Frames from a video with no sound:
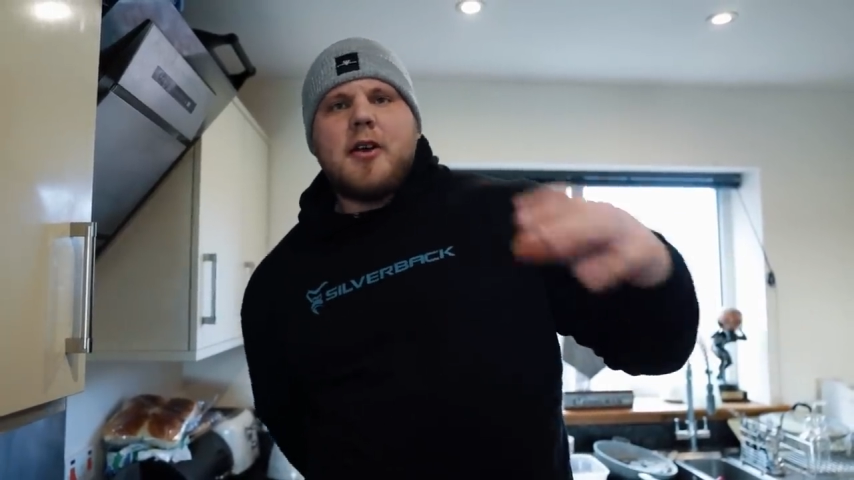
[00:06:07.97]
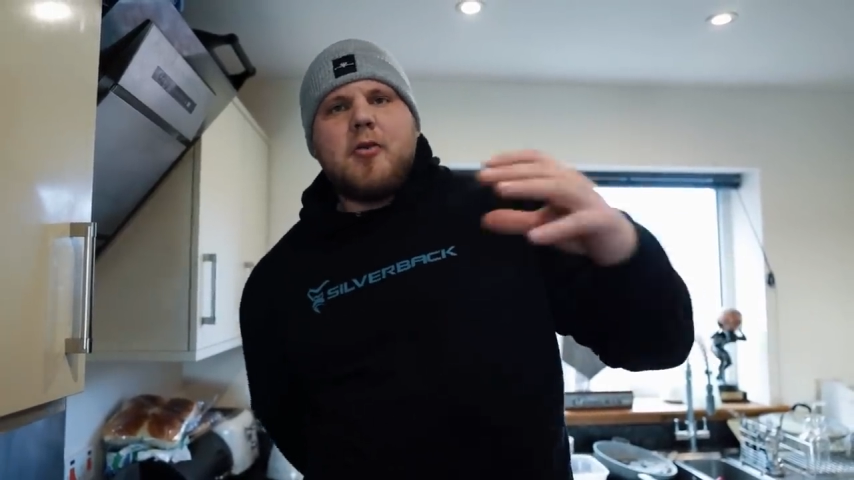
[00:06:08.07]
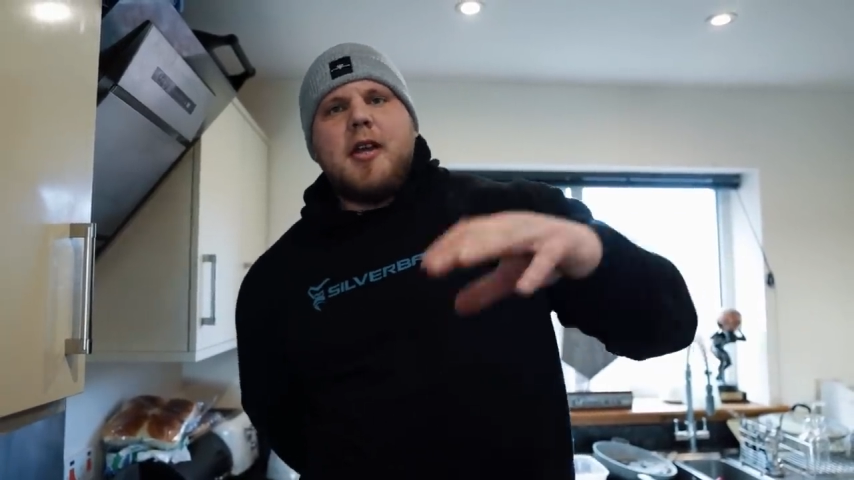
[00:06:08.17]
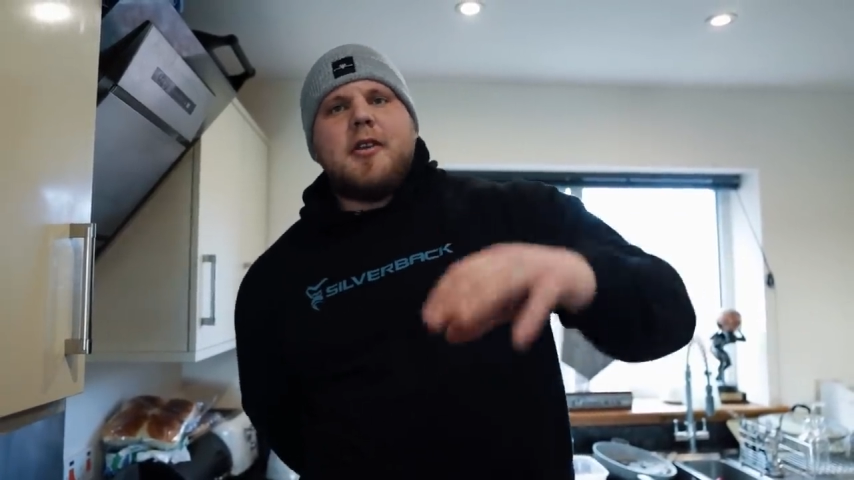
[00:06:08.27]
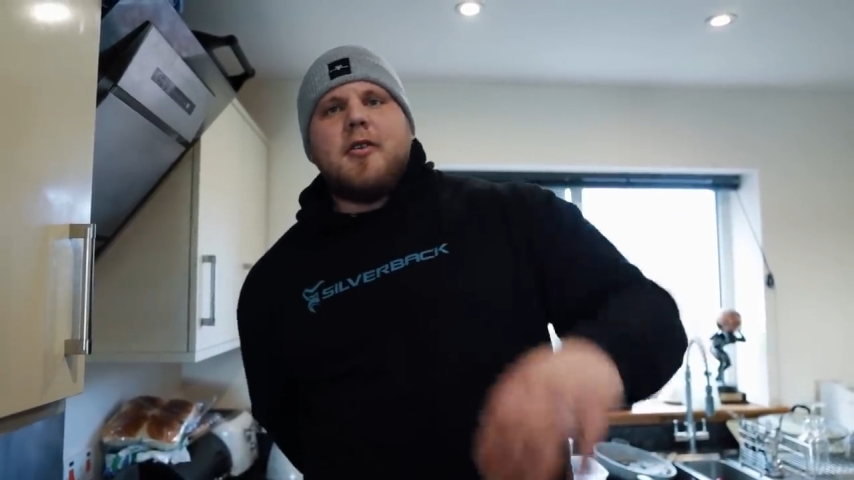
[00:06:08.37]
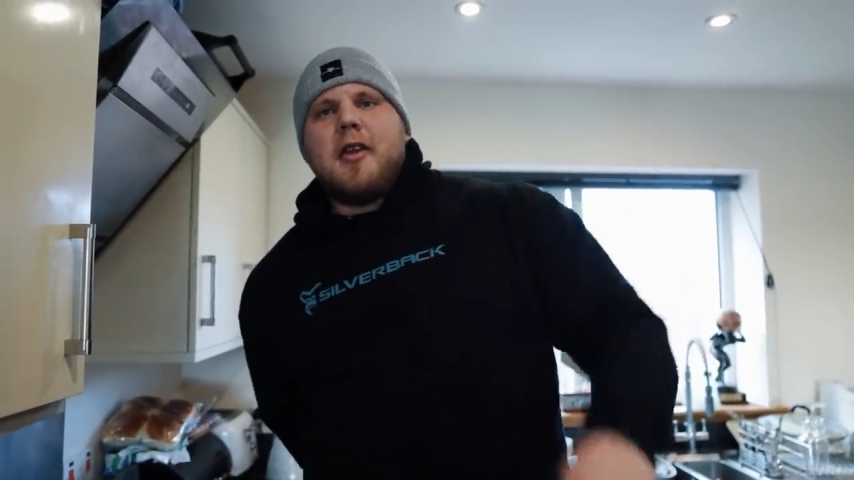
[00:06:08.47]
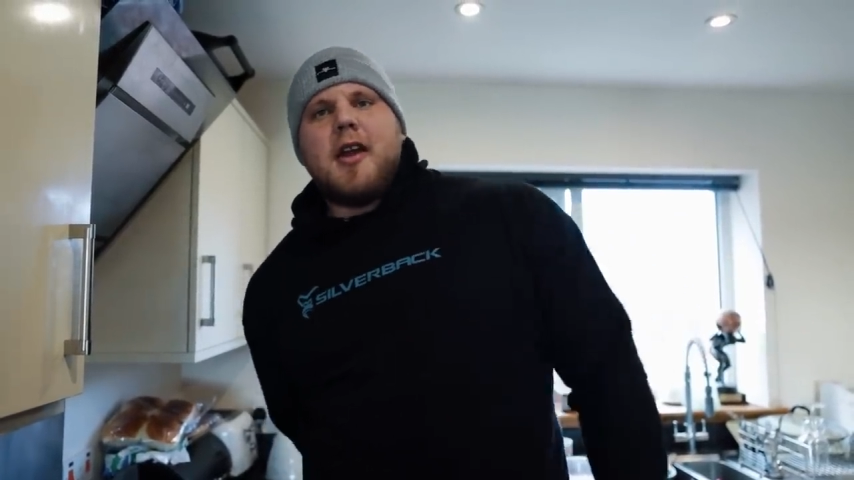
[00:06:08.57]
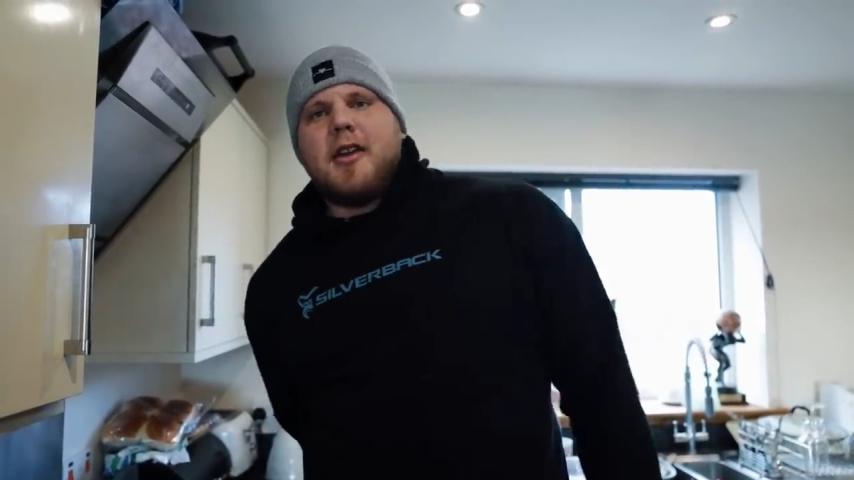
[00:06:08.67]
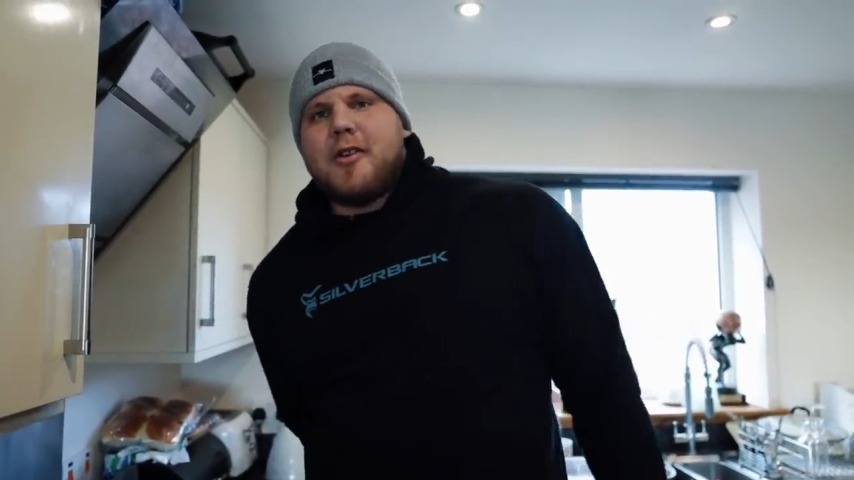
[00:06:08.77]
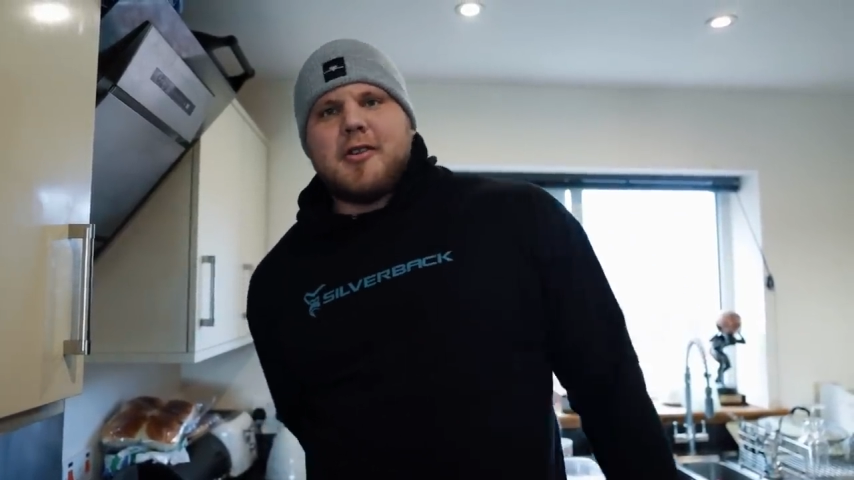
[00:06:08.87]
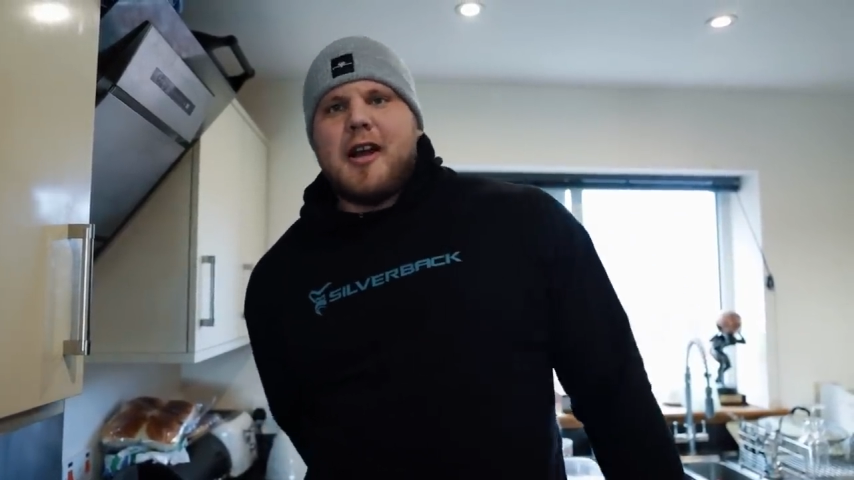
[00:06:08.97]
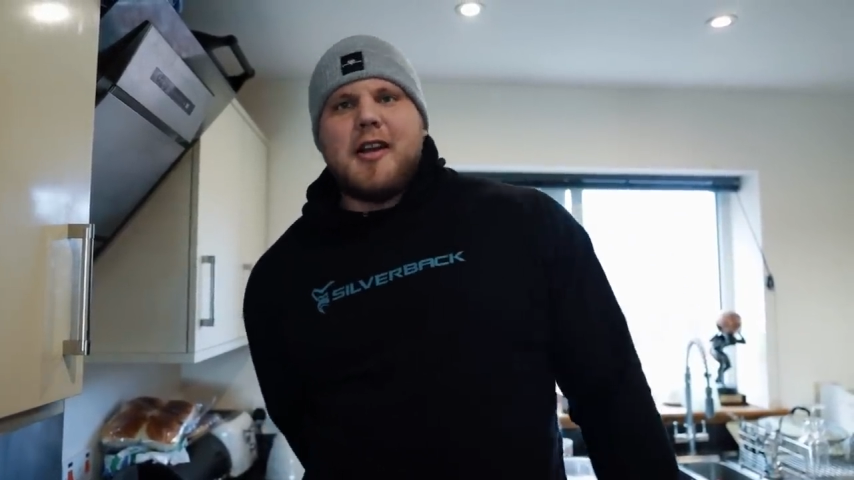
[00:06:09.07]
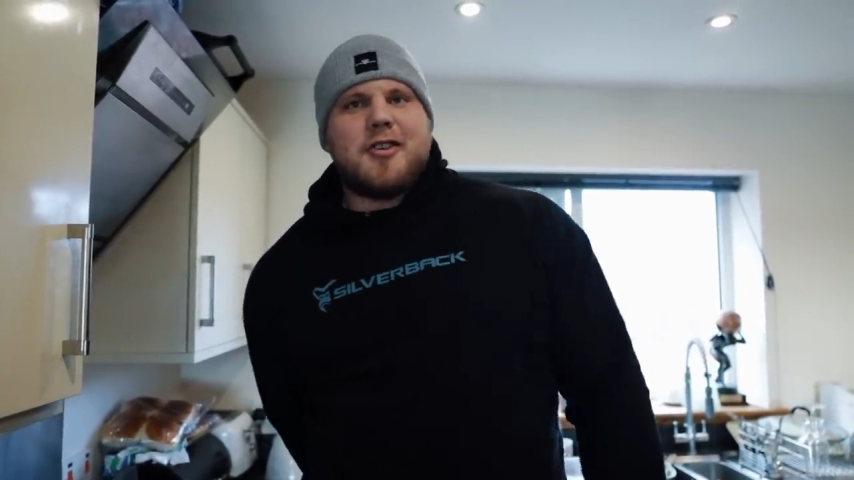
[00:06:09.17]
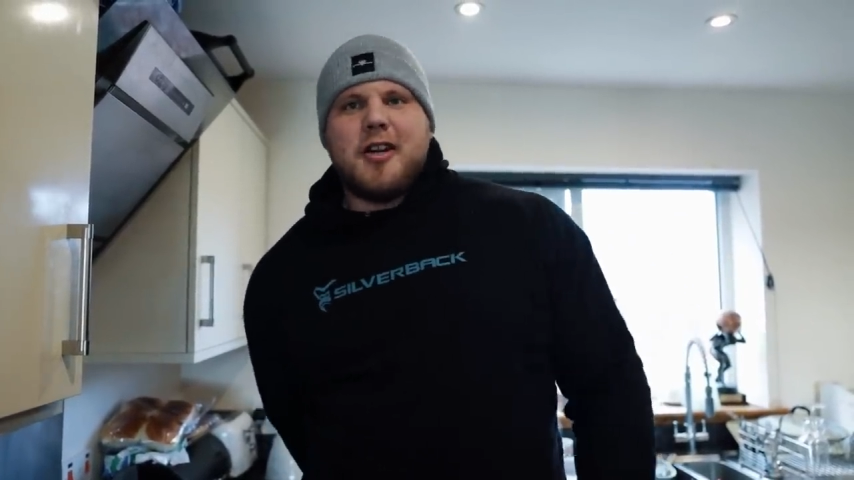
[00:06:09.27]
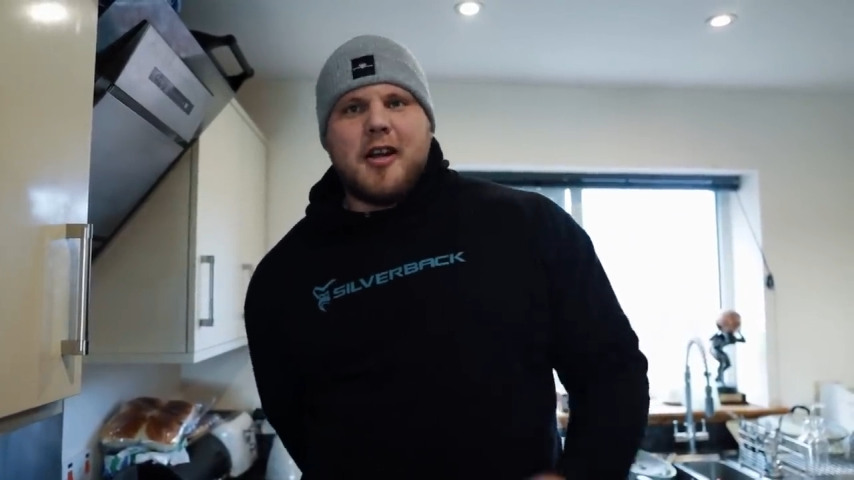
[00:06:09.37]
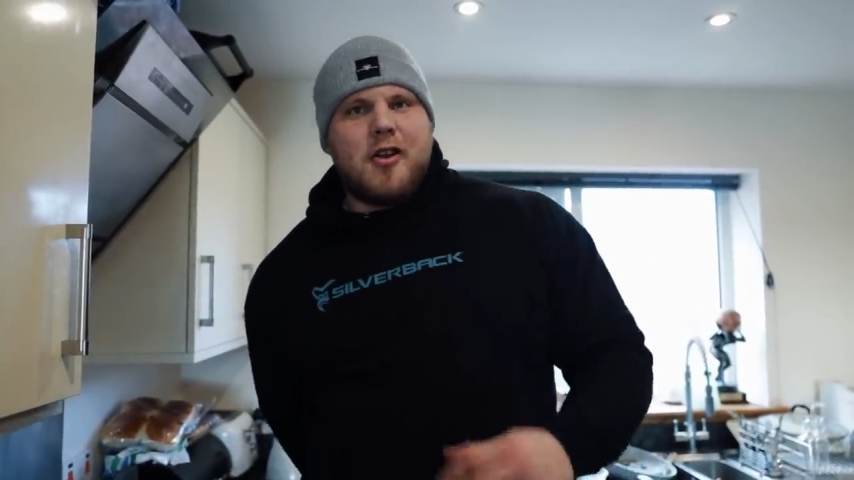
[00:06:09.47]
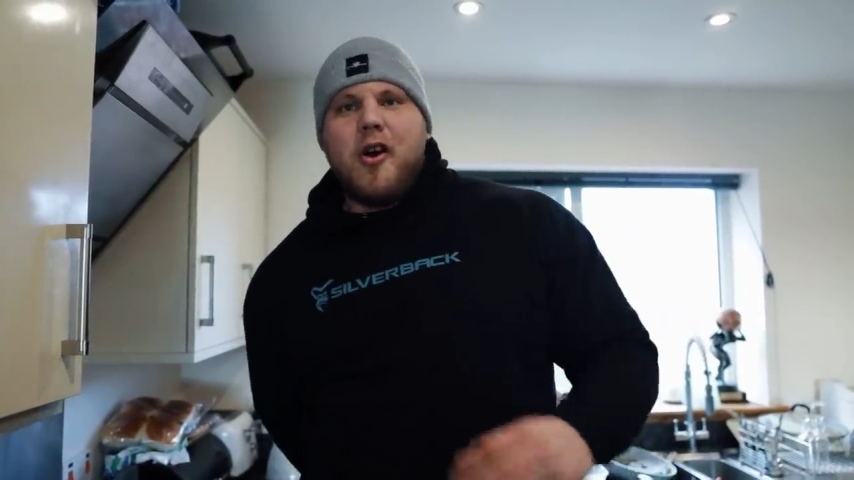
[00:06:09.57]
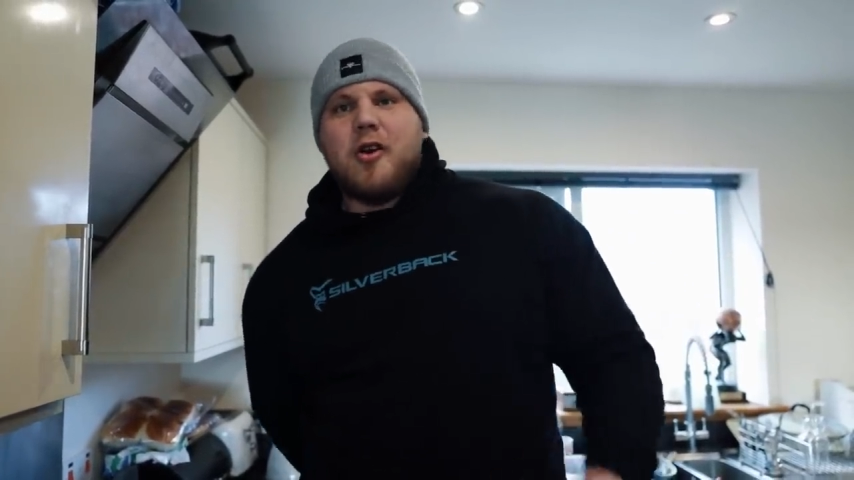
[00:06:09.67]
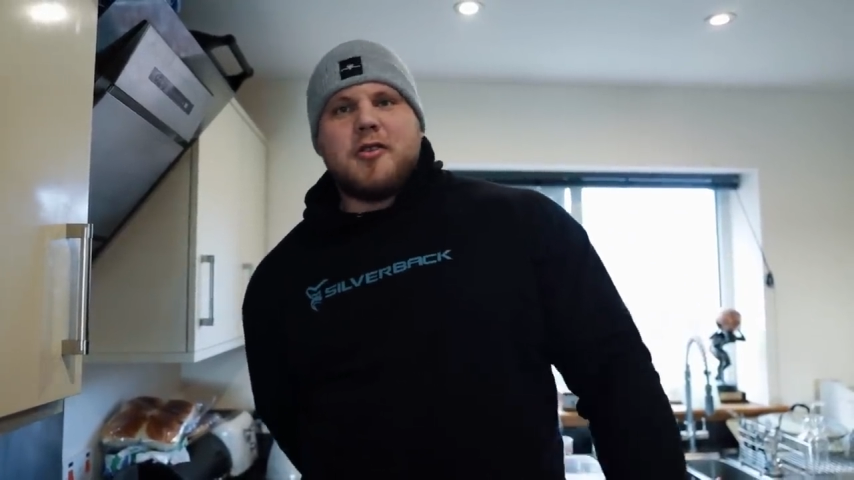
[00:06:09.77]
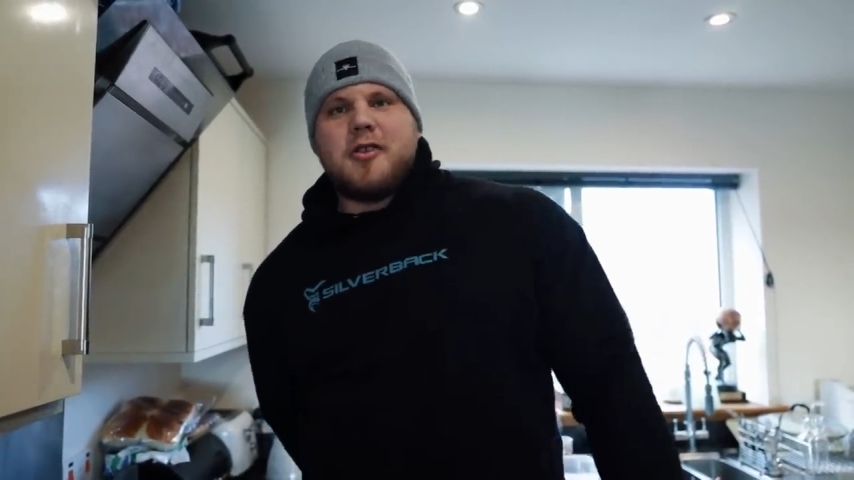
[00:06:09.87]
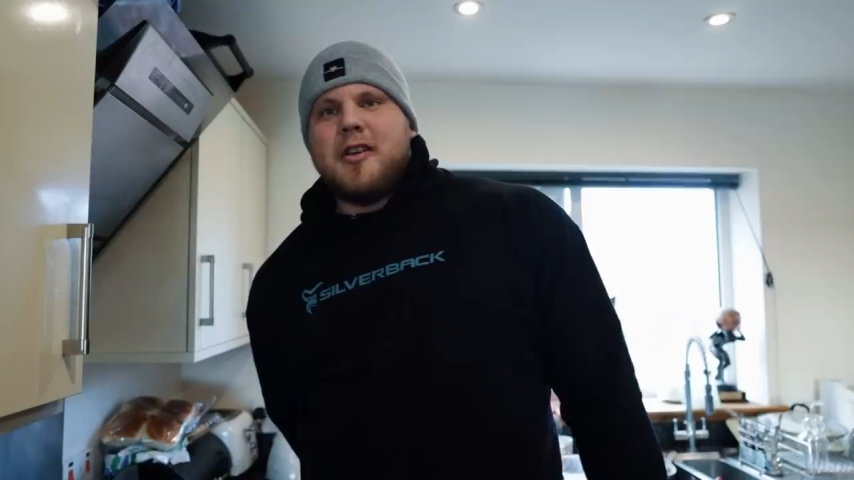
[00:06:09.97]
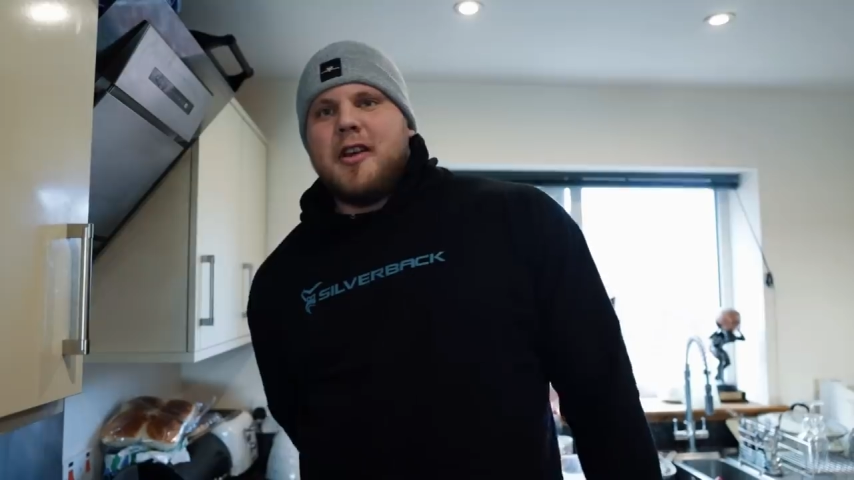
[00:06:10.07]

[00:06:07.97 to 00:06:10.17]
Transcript: I don't eat till 9 because I literally cannot